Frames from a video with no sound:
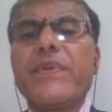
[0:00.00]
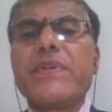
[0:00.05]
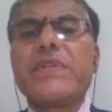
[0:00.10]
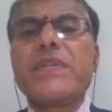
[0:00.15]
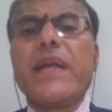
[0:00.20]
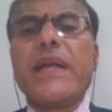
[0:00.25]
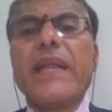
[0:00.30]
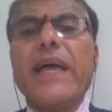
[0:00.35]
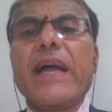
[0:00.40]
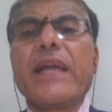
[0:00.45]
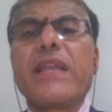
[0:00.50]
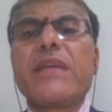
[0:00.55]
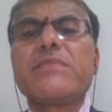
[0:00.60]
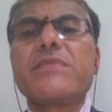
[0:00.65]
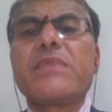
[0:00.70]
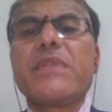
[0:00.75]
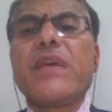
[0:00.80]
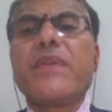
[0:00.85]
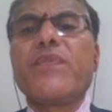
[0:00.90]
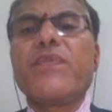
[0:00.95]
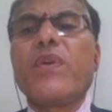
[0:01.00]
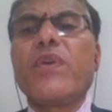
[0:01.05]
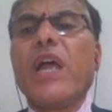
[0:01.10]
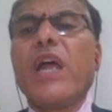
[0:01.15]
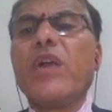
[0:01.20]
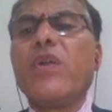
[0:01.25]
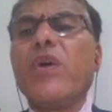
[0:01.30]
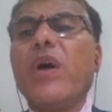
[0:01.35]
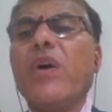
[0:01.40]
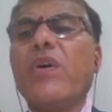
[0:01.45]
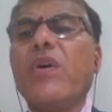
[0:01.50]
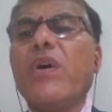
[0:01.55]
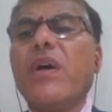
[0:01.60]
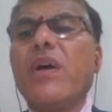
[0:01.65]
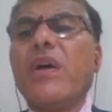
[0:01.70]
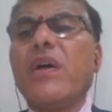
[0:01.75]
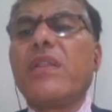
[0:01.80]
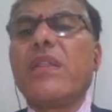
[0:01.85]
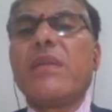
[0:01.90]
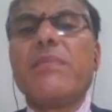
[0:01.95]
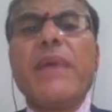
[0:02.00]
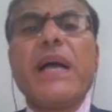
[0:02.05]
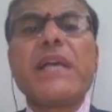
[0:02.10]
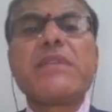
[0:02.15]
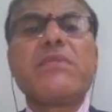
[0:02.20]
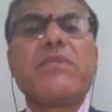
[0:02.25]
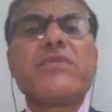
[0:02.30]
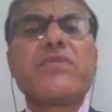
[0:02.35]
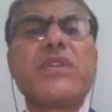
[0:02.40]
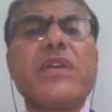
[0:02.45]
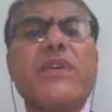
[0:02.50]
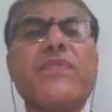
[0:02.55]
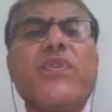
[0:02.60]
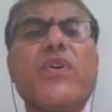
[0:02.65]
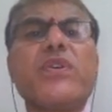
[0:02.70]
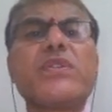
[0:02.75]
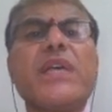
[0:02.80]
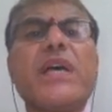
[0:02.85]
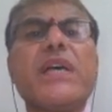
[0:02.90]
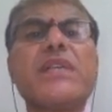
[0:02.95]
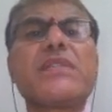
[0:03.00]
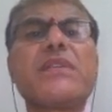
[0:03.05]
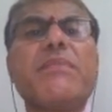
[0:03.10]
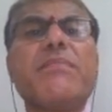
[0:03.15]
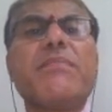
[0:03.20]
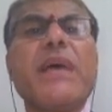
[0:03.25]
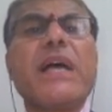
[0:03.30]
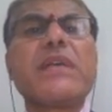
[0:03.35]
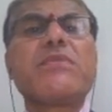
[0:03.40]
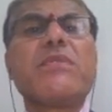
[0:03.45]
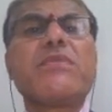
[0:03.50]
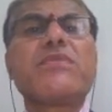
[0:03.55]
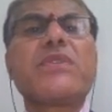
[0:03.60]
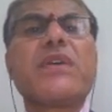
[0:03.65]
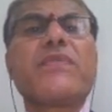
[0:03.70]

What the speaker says: Shear diagrams. Therefore I have to have the maximum shear forces, right?